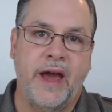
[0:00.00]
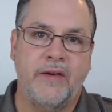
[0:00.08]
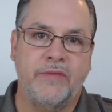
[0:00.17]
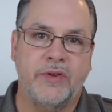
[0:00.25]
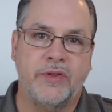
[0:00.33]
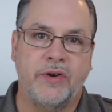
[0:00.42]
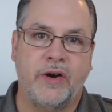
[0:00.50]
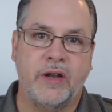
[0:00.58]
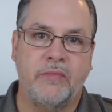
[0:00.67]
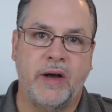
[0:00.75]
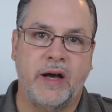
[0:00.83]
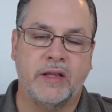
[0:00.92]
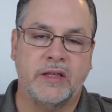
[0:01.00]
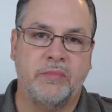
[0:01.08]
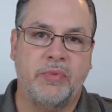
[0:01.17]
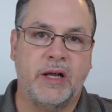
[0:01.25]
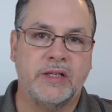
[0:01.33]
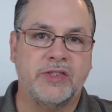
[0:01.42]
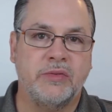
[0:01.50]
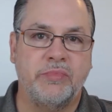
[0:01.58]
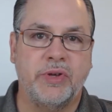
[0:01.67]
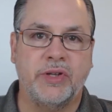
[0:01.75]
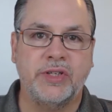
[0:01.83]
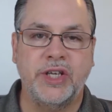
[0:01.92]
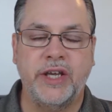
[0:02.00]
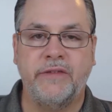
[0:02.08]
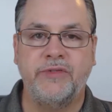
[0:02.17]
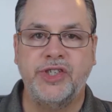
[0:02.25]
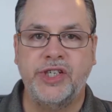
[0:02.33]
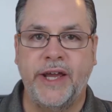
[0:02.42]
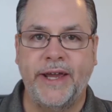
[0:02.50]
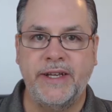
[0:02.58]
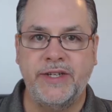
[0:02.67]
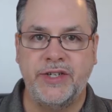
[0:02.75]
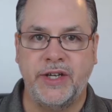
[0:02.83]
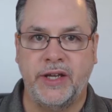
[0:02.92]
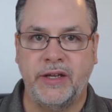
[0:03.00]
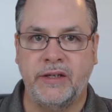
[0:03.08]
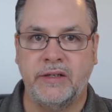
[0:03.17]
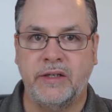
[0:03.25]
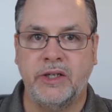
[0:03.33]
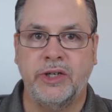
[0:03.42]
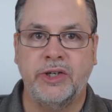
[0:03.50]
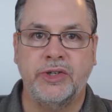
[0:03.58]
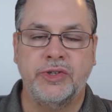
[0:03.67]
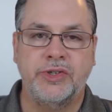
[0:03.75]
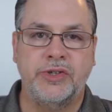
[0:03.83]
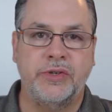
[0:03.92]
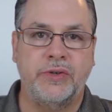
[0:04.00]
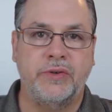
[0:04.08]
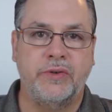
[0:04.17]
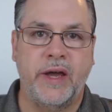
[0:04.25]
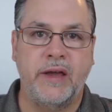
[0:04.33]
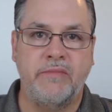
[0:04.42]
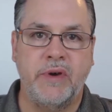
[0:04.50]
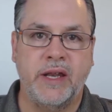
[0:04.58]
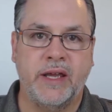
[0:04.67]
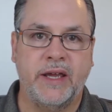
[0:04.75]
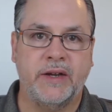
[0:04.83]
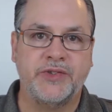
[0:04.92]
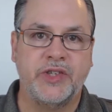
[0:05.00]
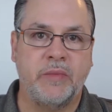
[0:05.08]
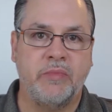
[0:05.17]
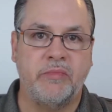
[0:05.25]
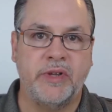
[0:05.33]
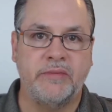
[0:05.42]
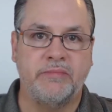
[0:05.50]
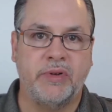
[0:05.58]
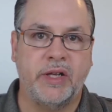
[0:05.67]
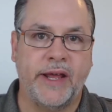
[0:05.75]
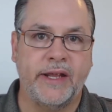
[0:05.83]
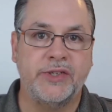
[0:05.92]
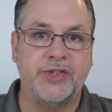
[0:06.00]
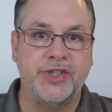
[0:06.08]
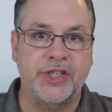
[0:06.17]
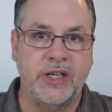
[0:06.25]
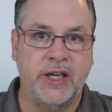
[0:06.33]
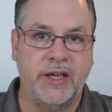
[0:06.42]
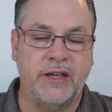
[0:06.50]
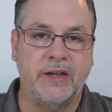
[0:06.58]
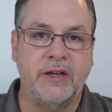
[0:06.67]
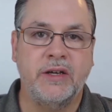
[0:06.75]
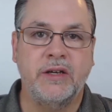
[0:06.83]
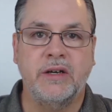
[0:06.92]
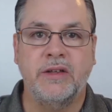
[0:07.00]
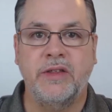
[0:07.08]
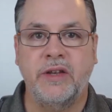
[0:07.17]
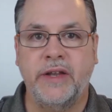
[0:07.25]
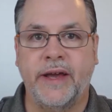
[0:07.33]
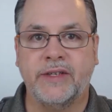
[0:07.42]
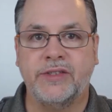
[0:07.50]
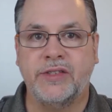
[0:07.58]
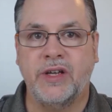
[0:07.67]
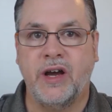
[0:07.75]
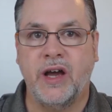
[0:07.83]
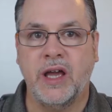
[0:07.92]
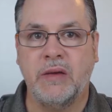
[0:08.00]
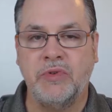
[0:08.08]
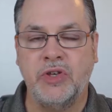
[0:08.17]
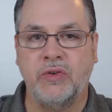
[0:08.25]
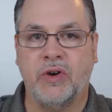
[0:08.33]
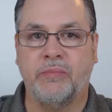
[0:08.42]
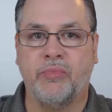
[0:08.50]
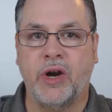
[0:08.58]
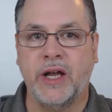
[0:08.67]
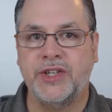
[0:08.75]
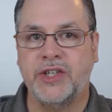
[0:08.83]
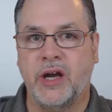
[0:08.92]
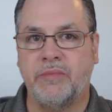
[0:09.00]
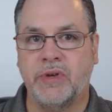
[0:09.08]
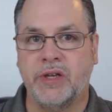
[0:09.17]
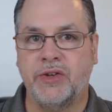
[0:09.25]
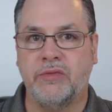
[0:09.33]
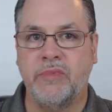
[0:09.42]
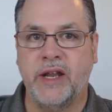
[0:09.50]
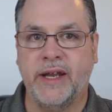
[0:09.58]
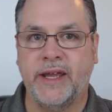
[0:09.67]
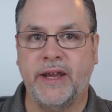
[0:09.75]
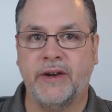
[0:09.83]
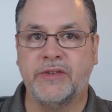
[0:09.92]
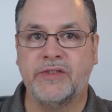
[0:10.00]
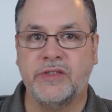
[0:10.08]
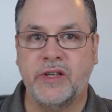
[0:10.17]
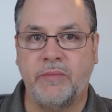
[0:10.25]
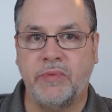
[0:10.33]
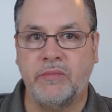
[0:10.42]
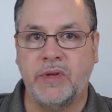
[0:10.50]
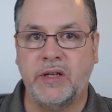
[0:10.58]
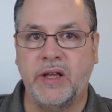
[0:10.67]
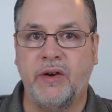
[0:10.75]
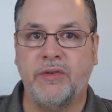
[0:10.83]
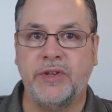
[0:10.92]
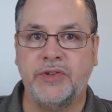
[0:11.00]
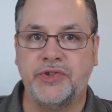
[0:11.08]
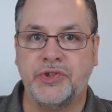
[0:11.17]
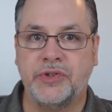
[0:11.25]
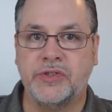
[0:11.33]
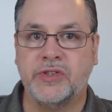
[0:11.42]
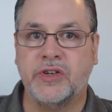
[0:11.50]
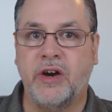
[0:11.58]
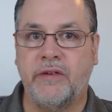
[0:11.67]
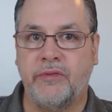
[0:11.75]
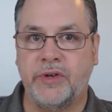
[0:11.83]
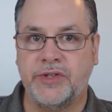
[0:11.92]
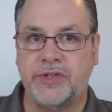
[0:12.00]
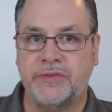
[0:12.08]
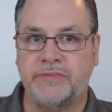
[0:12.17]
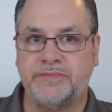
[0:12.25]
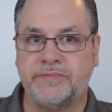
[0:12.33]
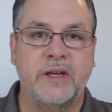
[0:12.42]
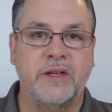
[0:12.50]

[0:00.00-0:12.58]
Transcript: Have you thought about the possibility of changing to a Medicare Supplement Plan G the next time you are price shopping your Medicare Supplement health insurance coverage?